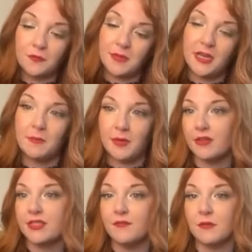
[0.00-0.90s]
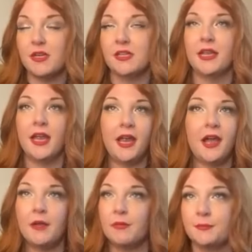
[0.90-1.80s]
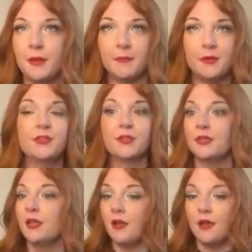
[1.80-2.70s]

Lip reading: for me and embarrassing for me to say, hey, I was bamboozled.